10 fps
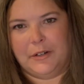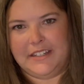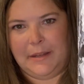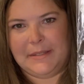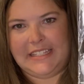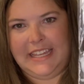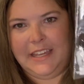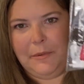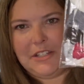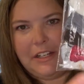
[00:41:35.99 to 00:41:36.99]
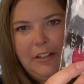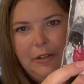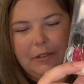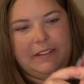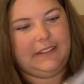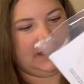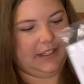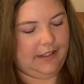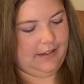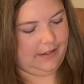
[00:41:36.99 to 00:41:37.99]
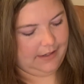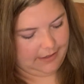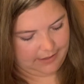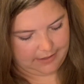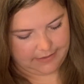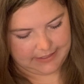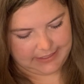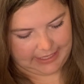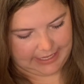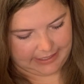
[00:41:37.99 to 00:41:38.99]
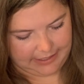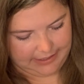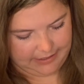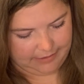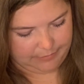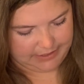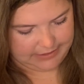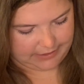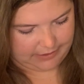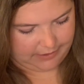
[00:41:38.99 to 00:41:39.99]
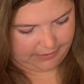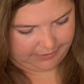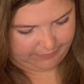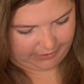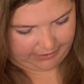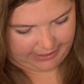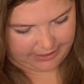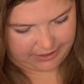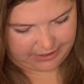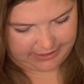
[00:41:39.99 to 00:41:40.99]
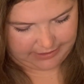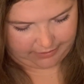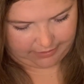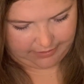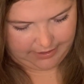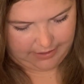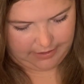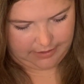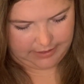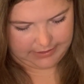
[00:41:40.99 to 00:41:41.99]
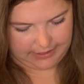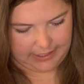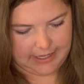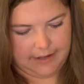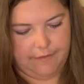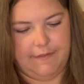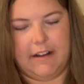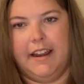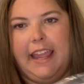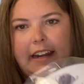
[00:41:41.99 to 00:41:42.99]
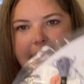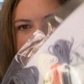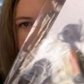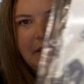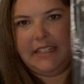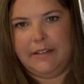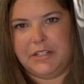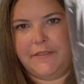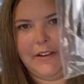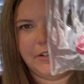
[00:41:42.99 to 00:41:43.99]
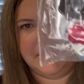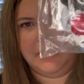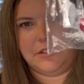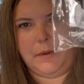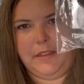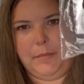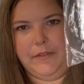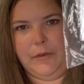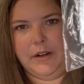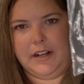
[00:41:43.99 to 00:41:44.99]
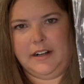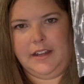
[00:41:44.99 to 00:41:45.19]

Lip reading: DMC, which includes this like, what is it called? A variation, or it's like a variegated DMC, which I've never stitched with before.